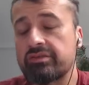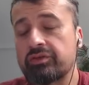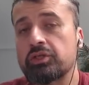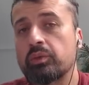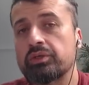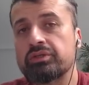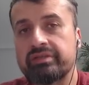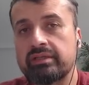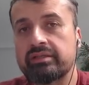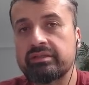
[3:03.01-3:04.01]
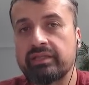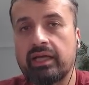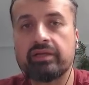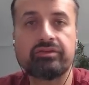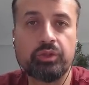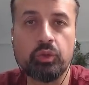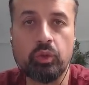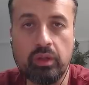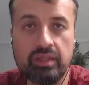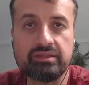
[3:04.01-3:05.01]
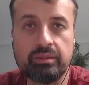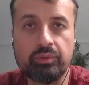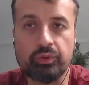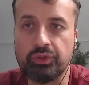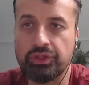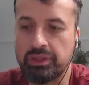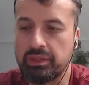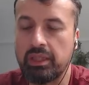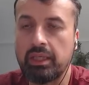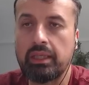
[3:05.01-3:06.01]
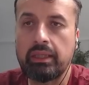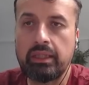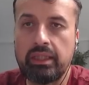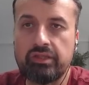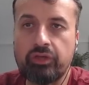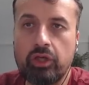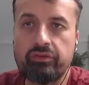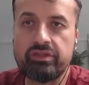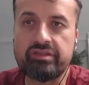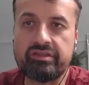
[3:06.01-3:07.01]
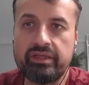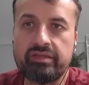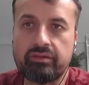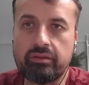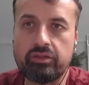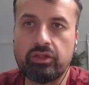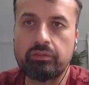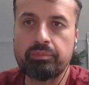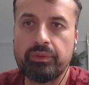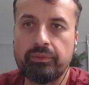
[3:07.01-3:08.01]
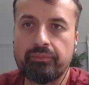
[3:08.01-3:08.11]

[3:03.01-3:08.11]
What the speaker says: if you do want to set this as your custom launcher, is if you go over to the settings at the top,